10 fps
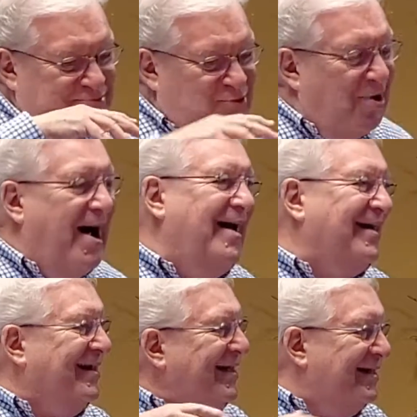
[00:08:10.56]
trying
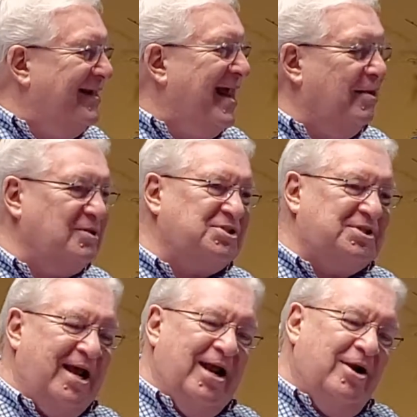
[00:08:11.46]
to get it down the
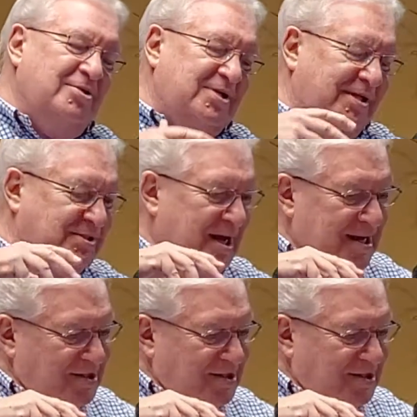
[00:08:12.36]
stairs and he's